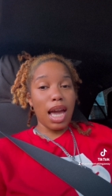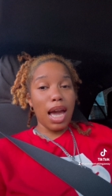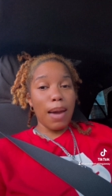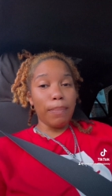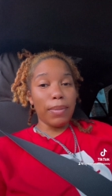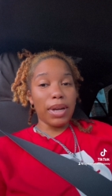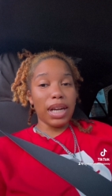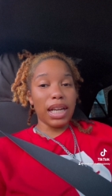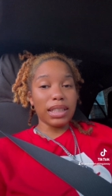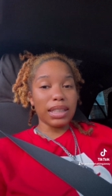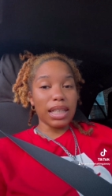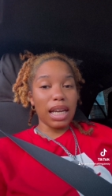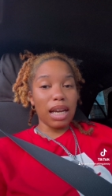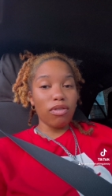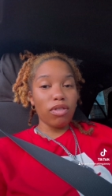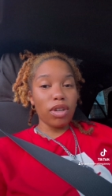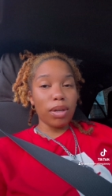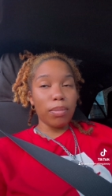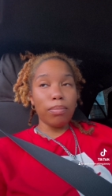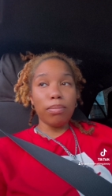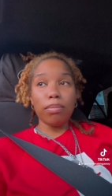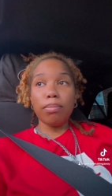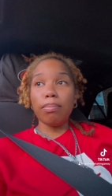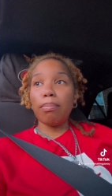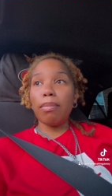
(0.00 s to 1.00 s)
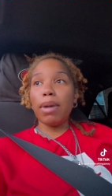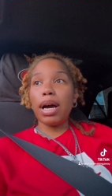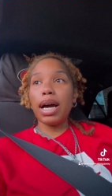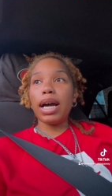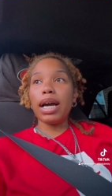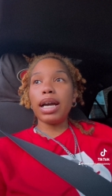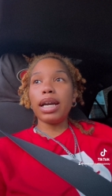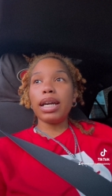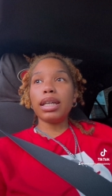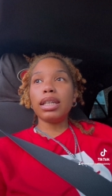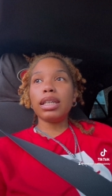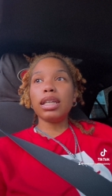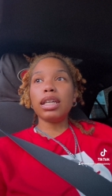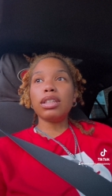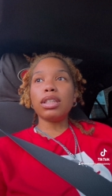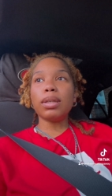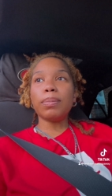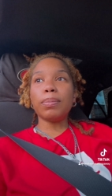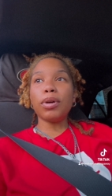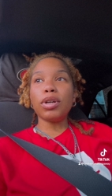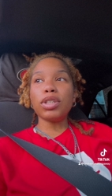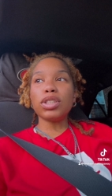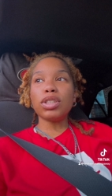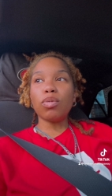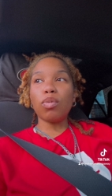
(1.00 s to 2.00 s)
But as I remind the
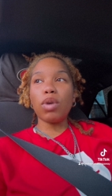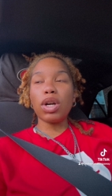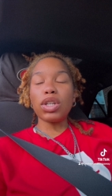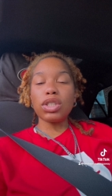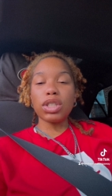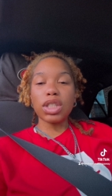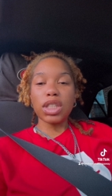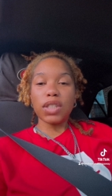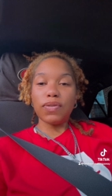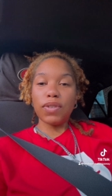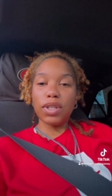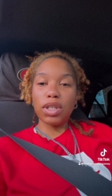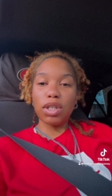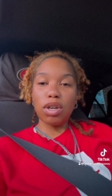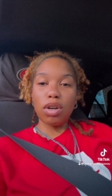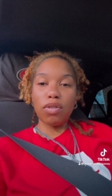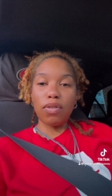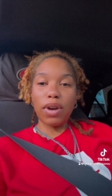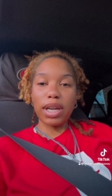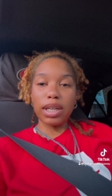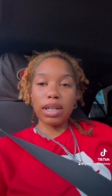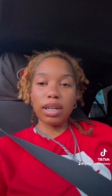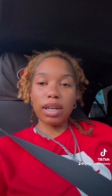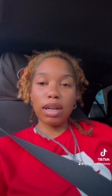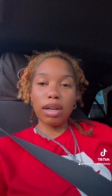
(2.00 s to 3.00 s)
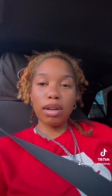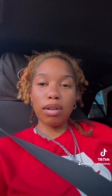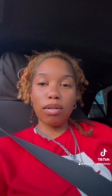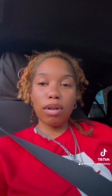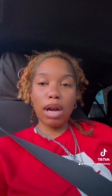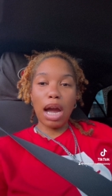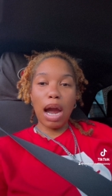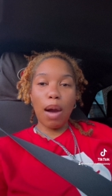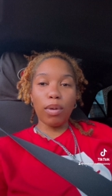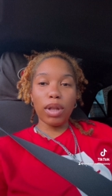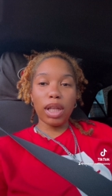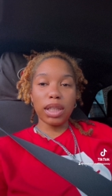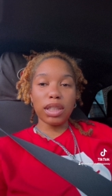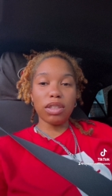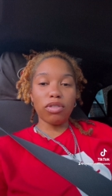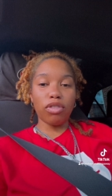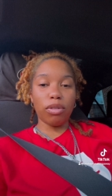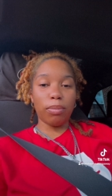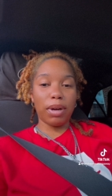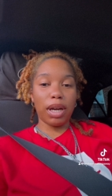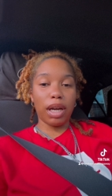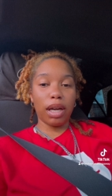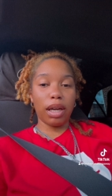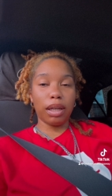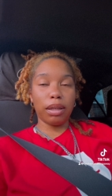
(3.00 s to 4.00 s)
person watching this video right now, I would like to
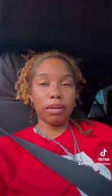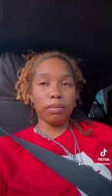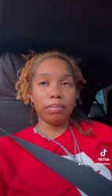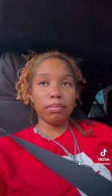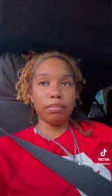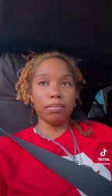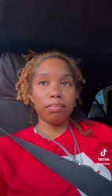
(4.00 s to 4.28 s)
remind